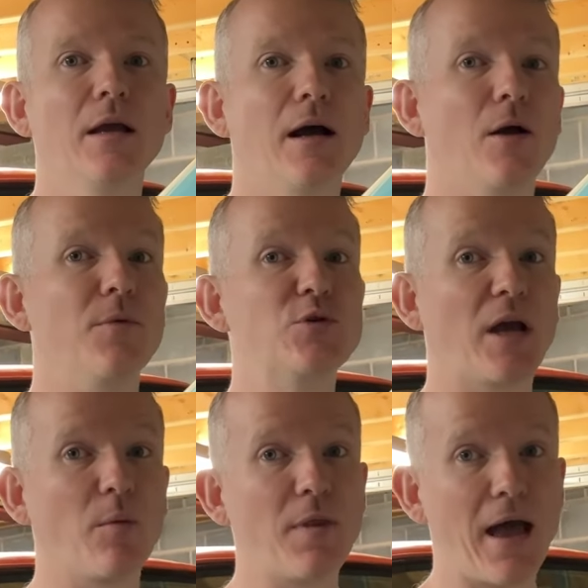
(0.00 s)
The
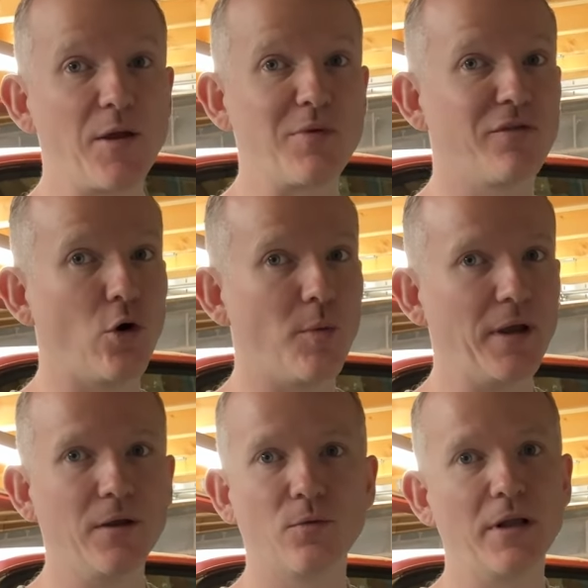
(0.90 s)
gentleman that had it before
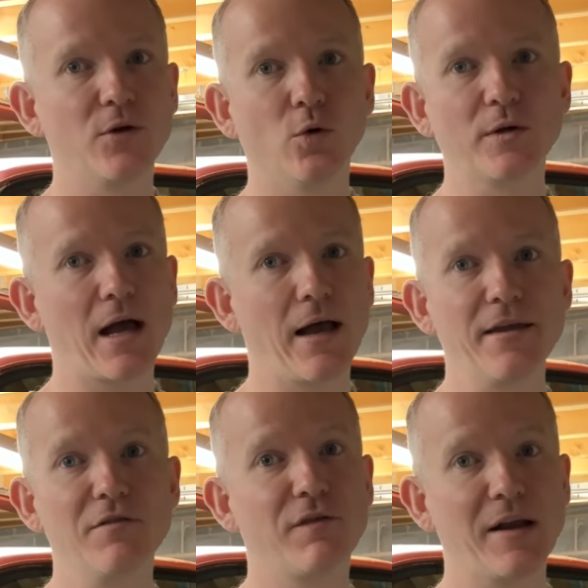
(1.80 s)
me, really cool guy.
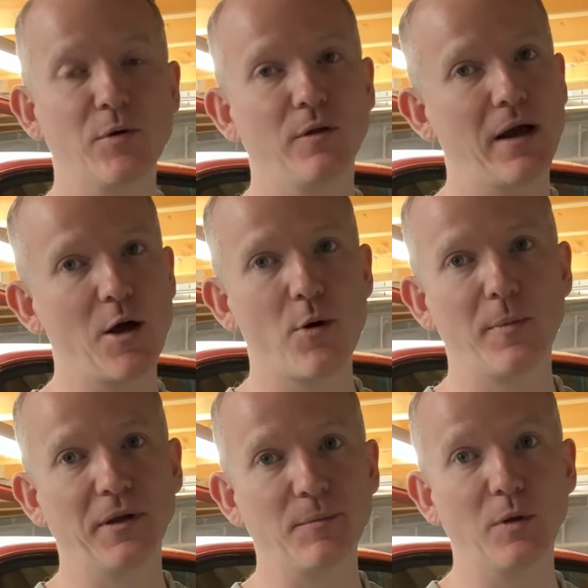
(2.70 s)
You can find him online. I'll pop
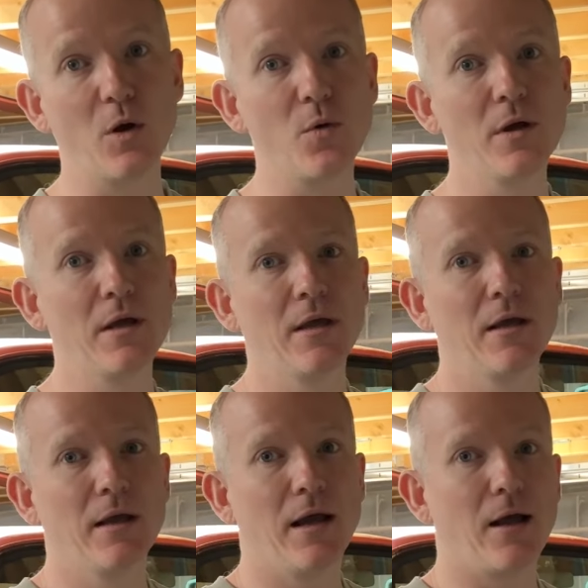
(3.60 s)
a link below.
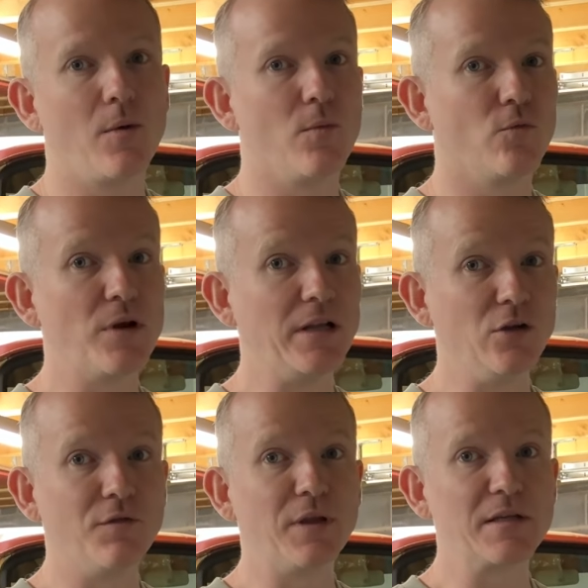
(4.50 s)
Really
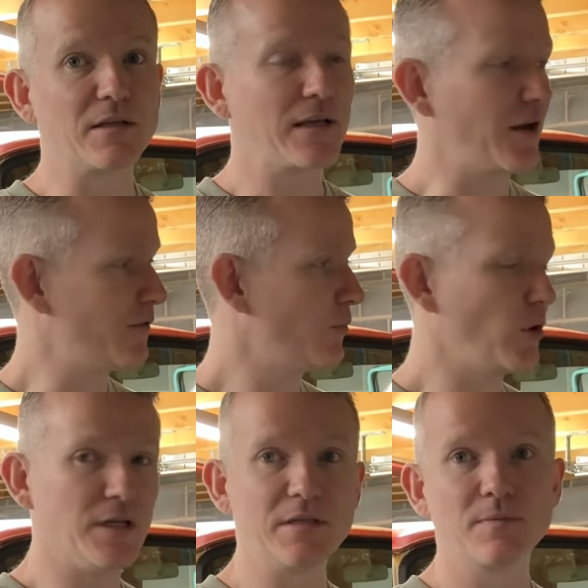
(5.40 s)
loved this and kind of
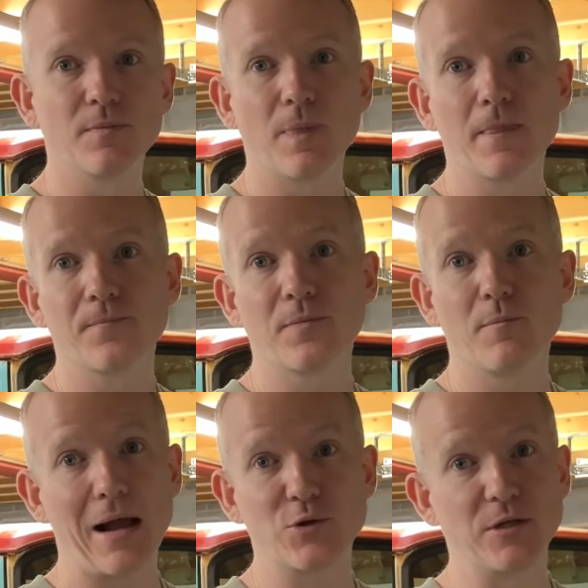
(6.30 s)
put his
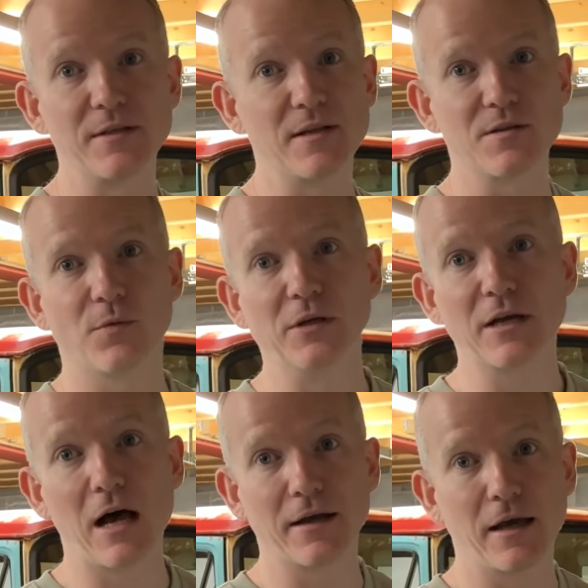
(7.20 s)
passion into this, a real
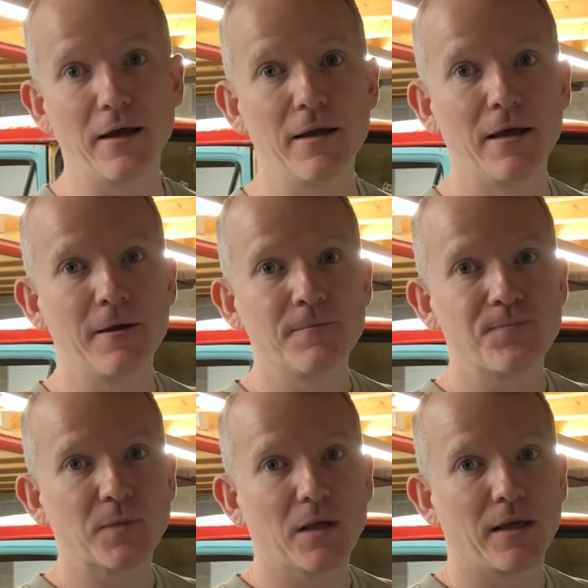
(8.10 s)
car guy.
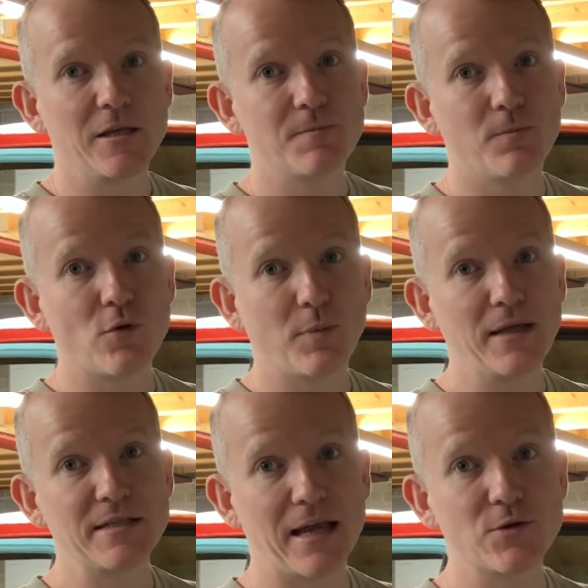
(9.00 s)
He's
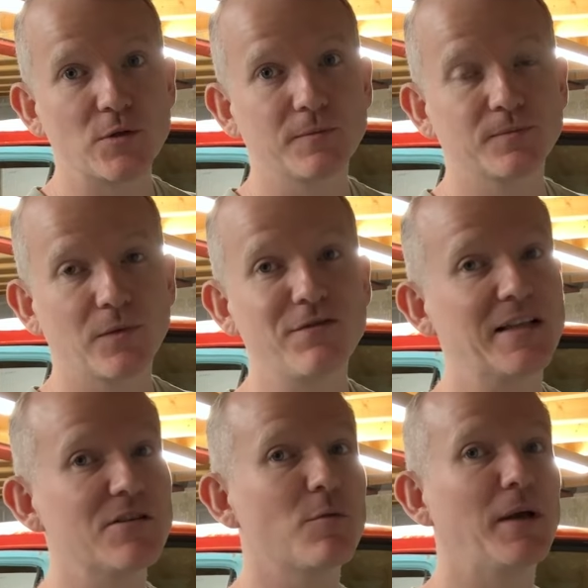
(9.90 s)
replaced the engine. In
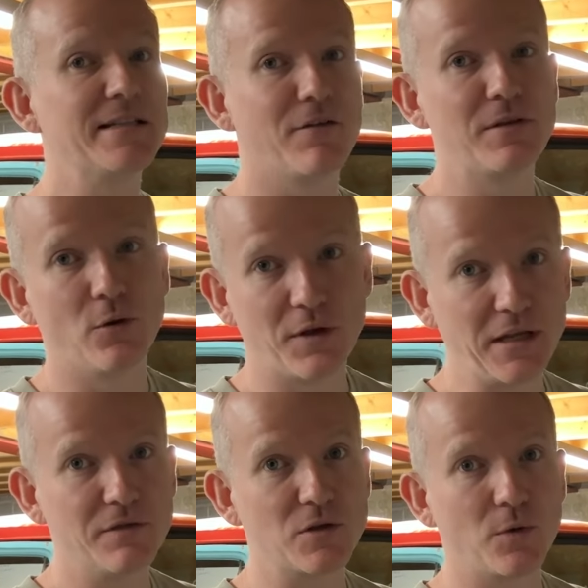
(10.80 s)
fact, he's replaced everything
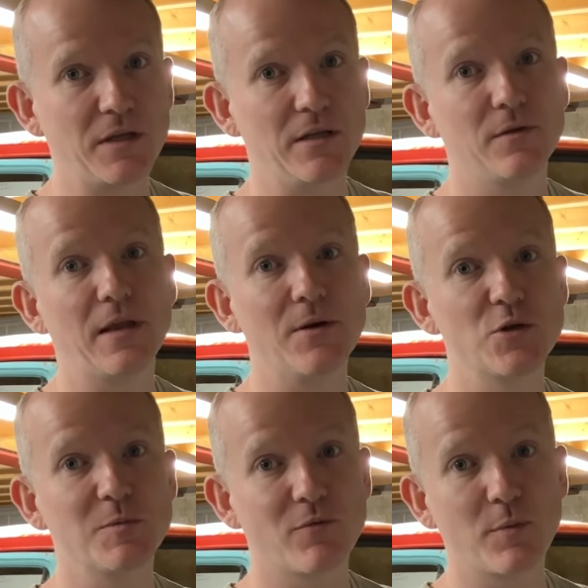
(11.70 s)
underneath. So the
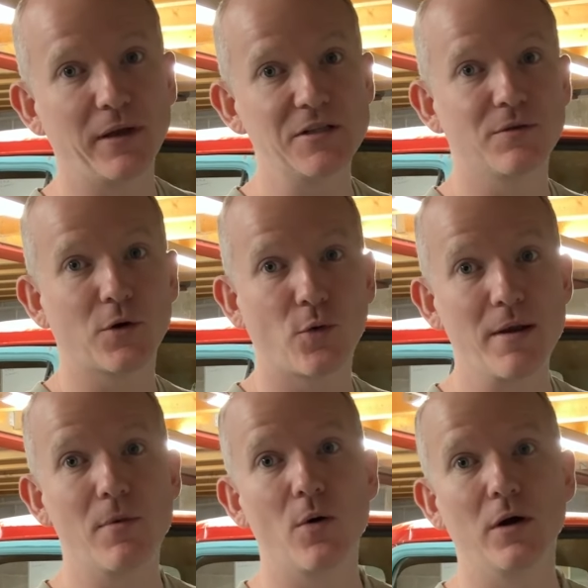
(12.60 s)
engine's been replaced with a
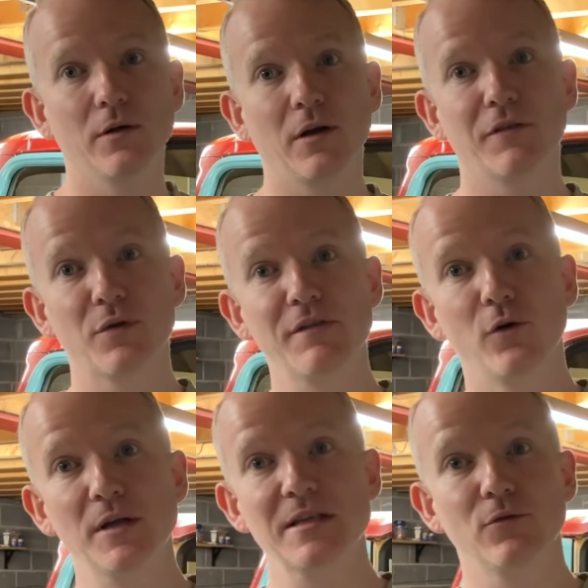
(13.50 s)
crate motor, a
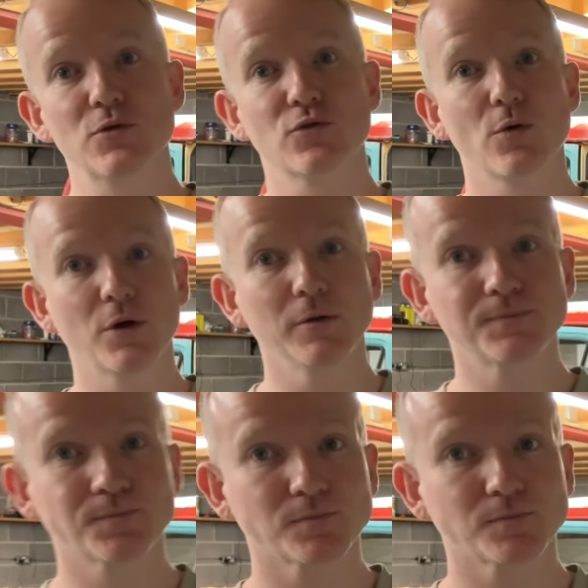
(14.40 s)
347 stroker,